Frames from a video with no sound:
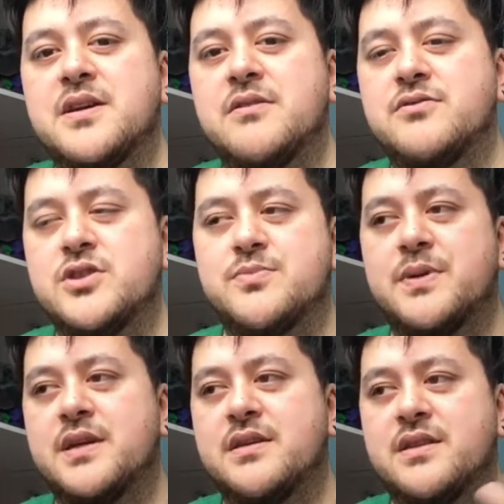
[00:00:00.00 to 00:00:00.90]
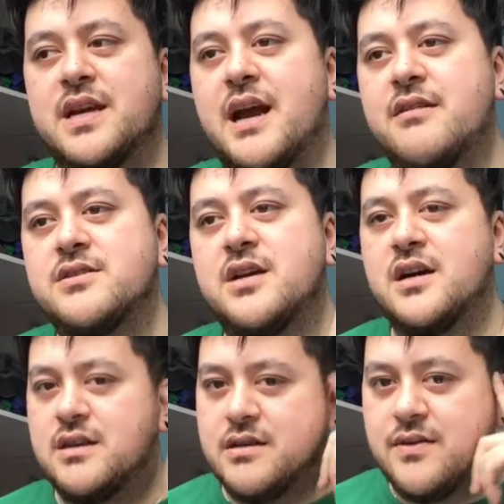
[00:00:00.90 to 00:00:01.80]
It would just be the character
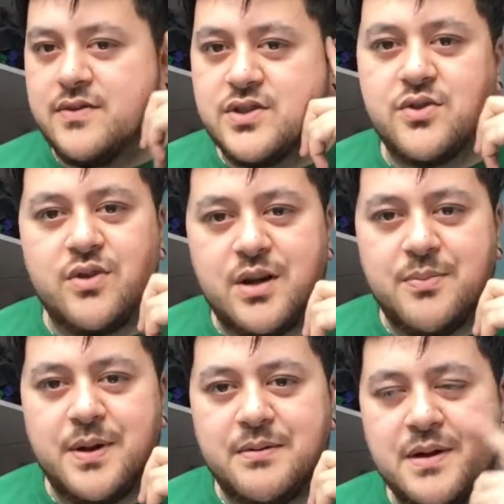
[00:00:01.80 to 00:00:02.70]
and I'd have the story up here.